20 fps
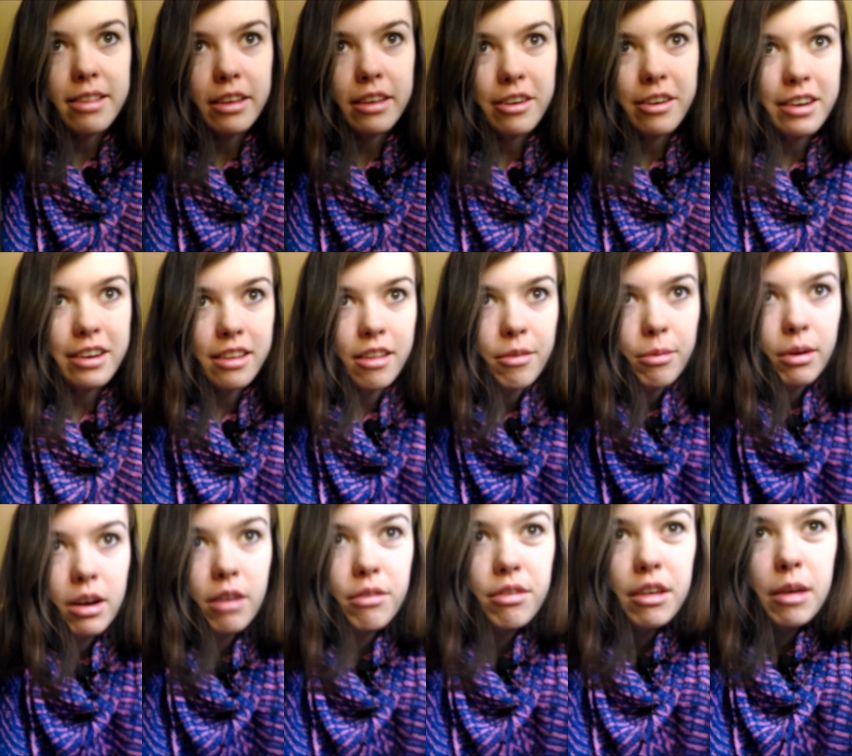series is
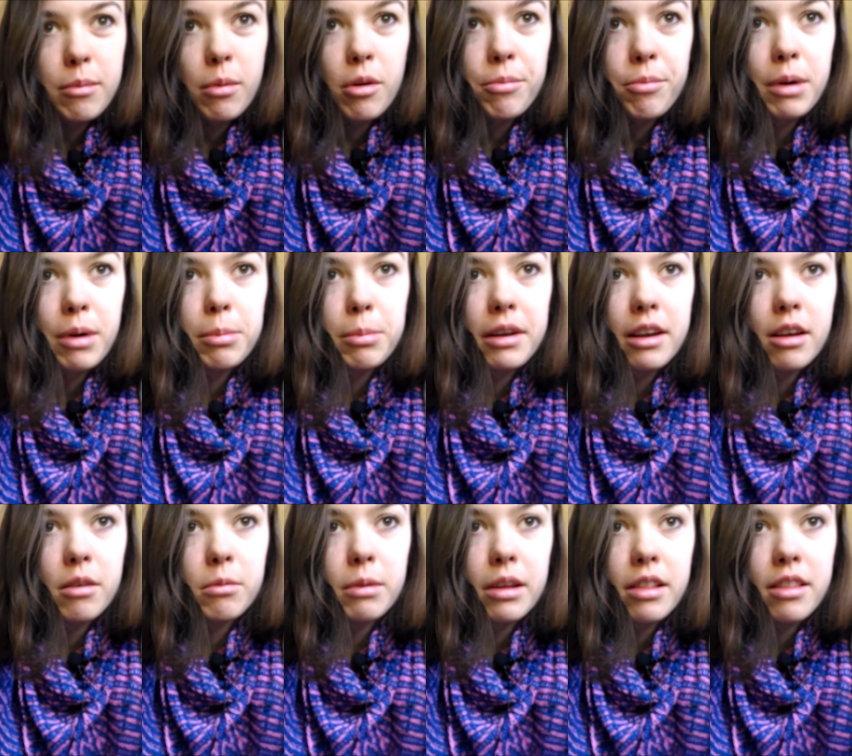one of their most
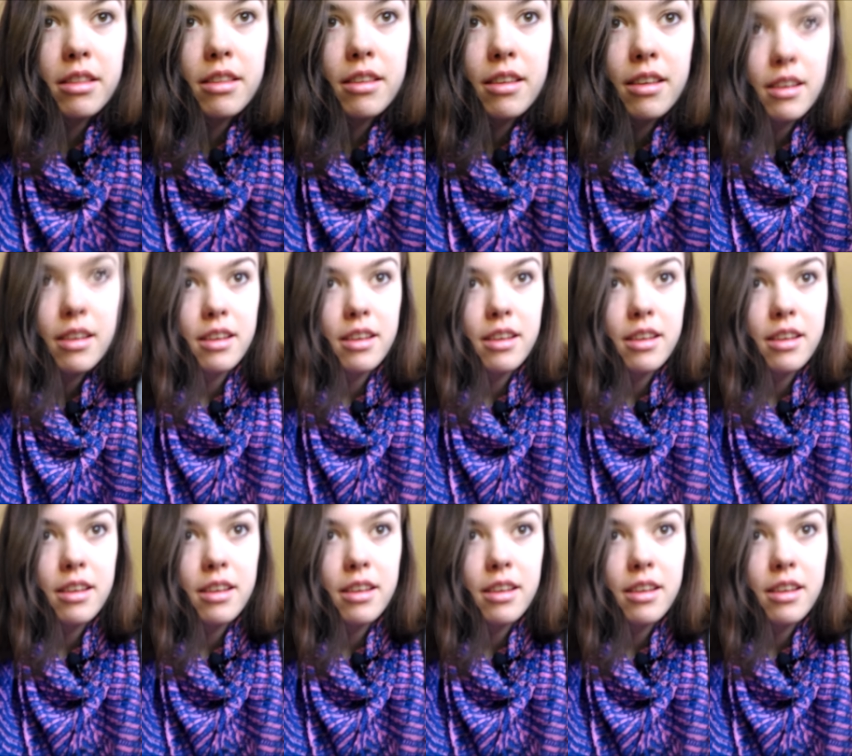popular ones.